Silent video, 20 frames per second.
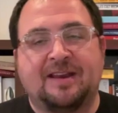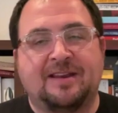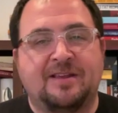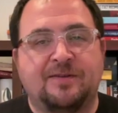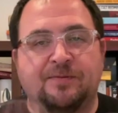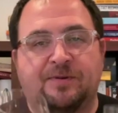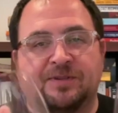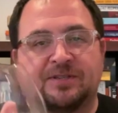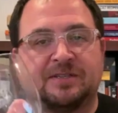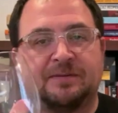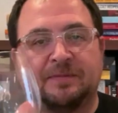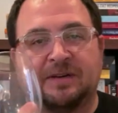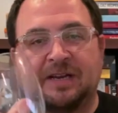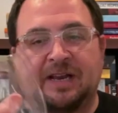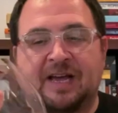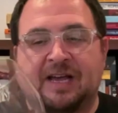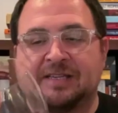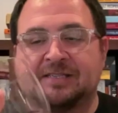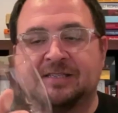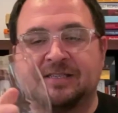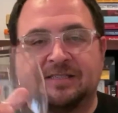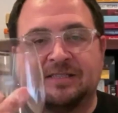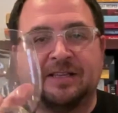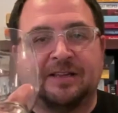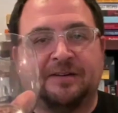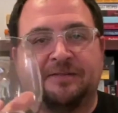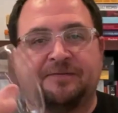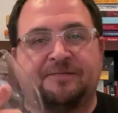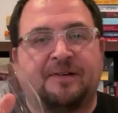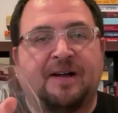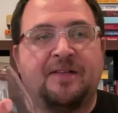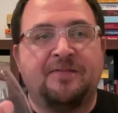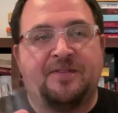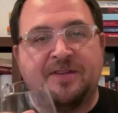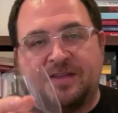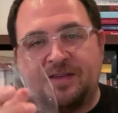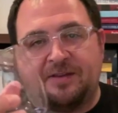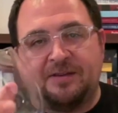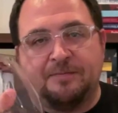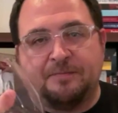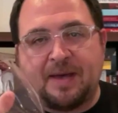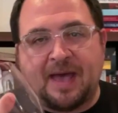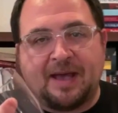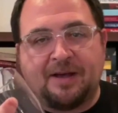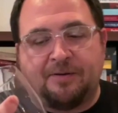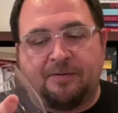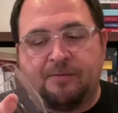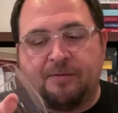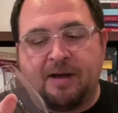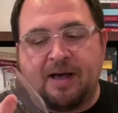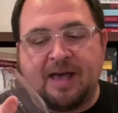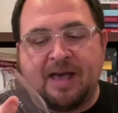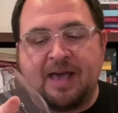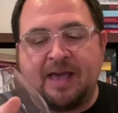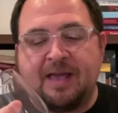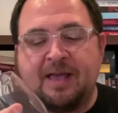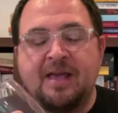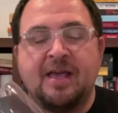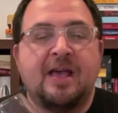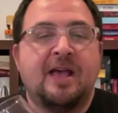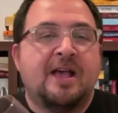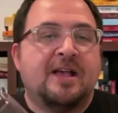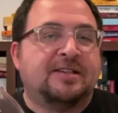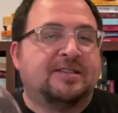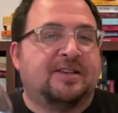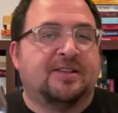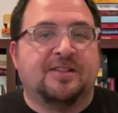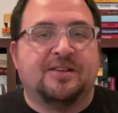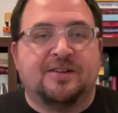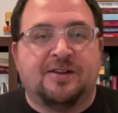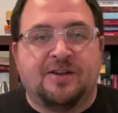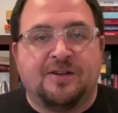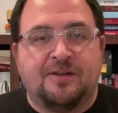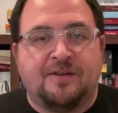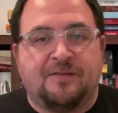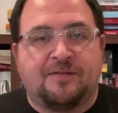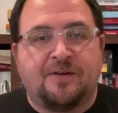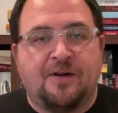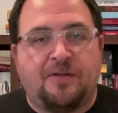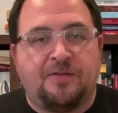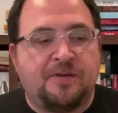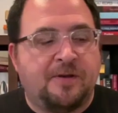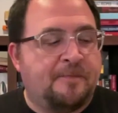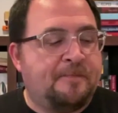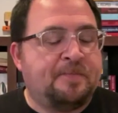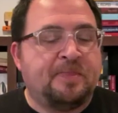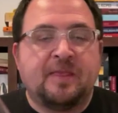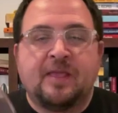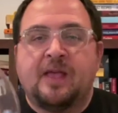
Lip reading: and you want some glasses that are fun that you can pack away so that you've got them.